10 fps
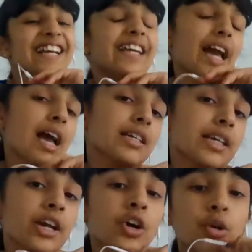Guys, I
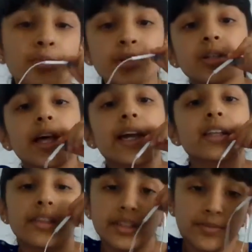hope you
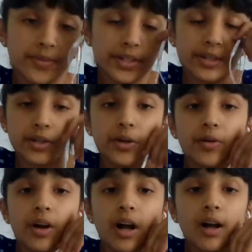like this video.
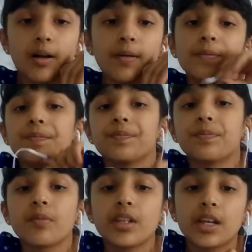Um
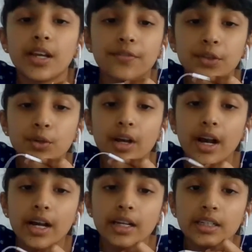if you
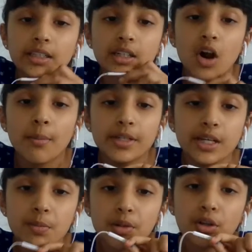guys comment
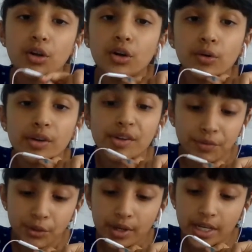down below if
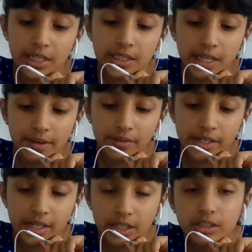you guys have
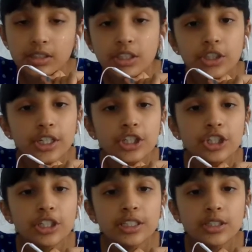any other
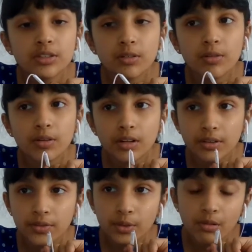suggestions or
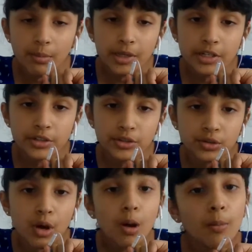if you want me to do
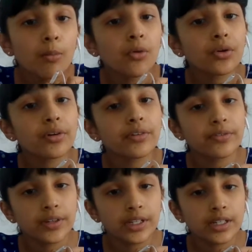more
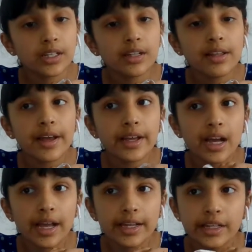graffiti, like
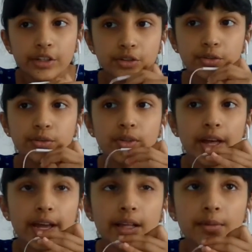I can do
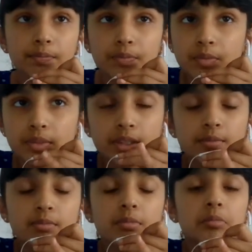like
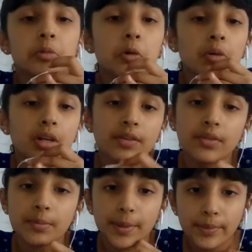or
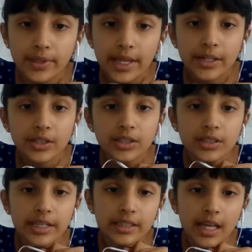even bubble letters,
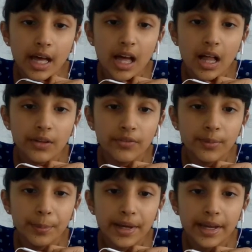like the
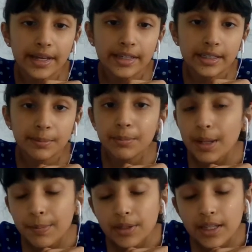alphabet and
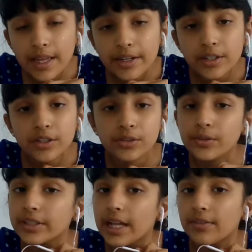bubble letters
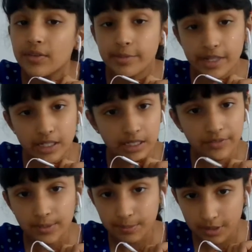or the alphabet and
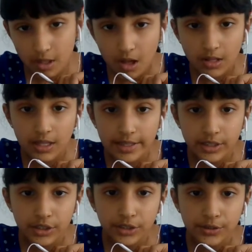even block
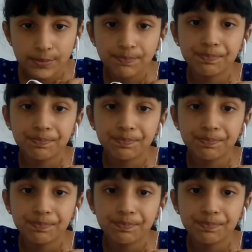letters.